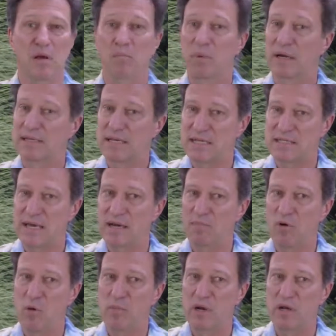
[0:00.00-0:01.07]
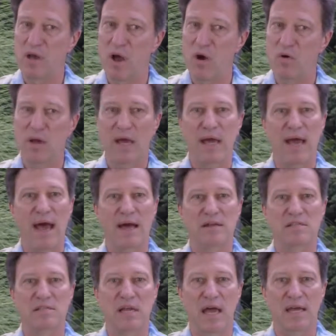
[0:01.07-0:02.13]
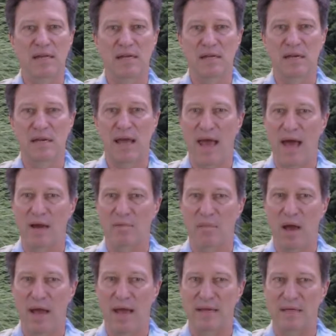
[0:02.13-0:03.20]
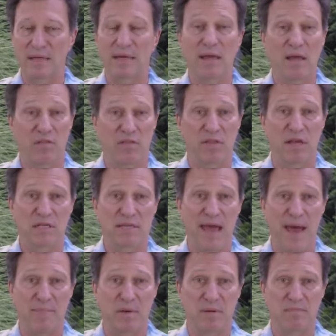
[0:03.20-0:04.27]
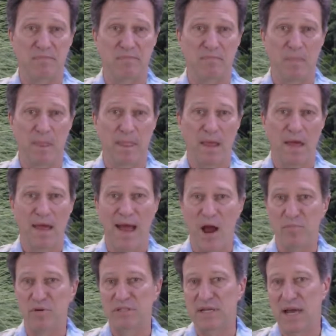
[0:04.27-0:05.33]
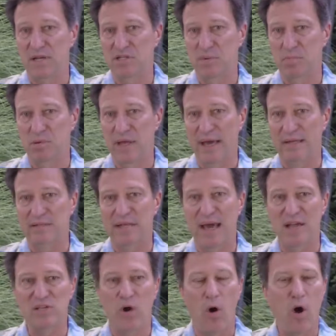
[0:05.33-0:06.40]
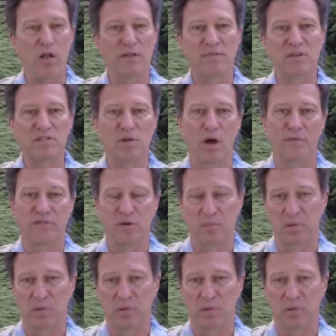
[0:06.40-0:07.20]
But as I said a moment ago, out of sight, out of mind. and things happen. Our protection plan takes all of this off your